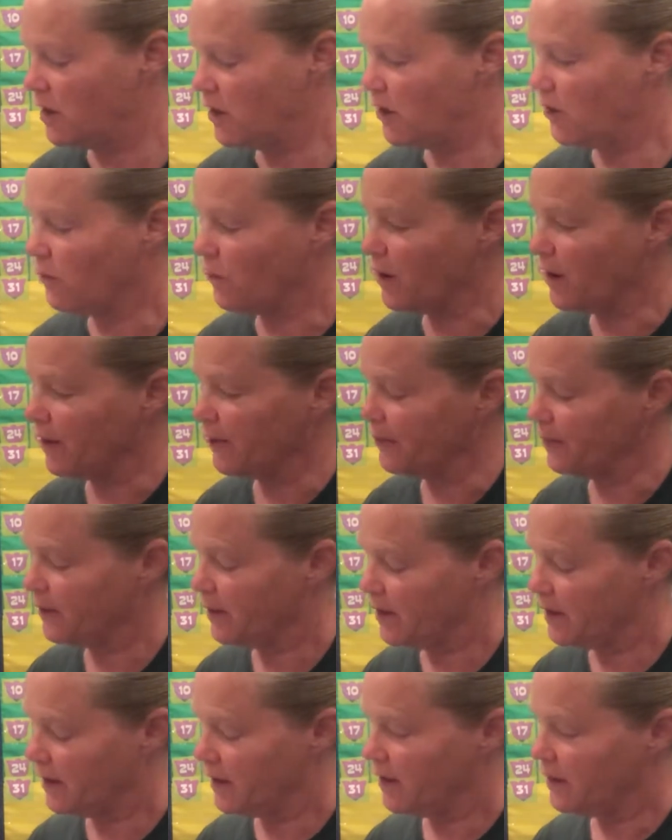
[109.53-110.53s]
Well,
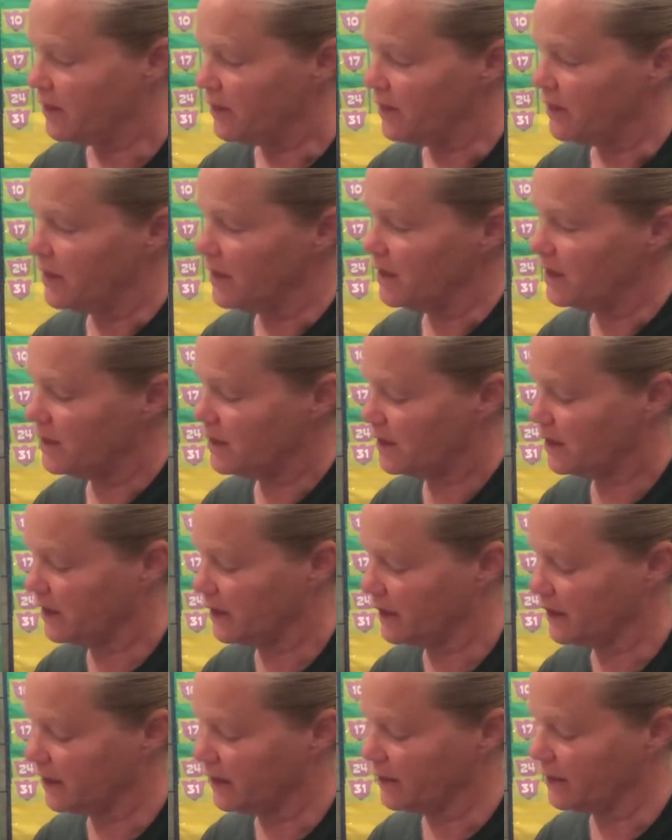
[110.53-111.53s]
this
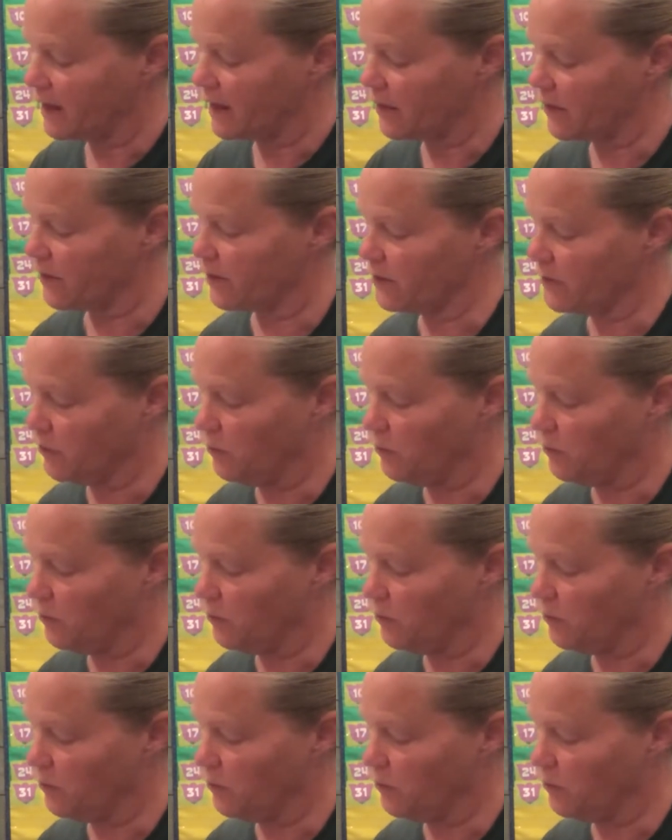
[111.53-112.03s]
little letter,